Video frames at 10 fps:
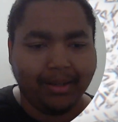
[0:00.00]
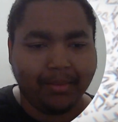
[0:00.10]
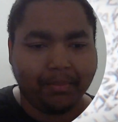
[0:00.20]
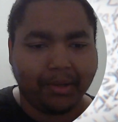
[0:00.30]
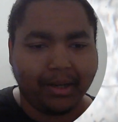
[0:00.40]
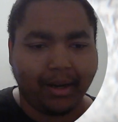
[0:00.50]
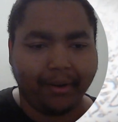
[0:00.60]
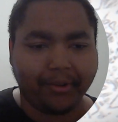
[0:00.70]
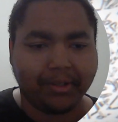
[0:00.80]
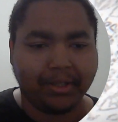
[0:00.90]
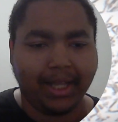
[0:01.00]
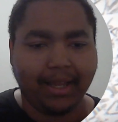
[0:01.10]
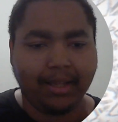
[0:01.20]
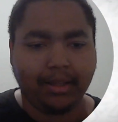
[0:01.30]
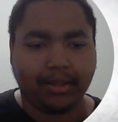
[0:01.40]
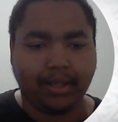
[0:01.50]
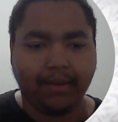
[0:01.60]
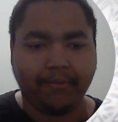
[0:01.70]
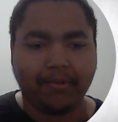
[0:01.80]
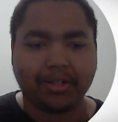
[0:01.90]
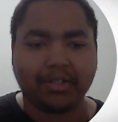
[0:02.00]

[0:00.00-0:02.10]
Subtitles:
But other than that, thank you for watching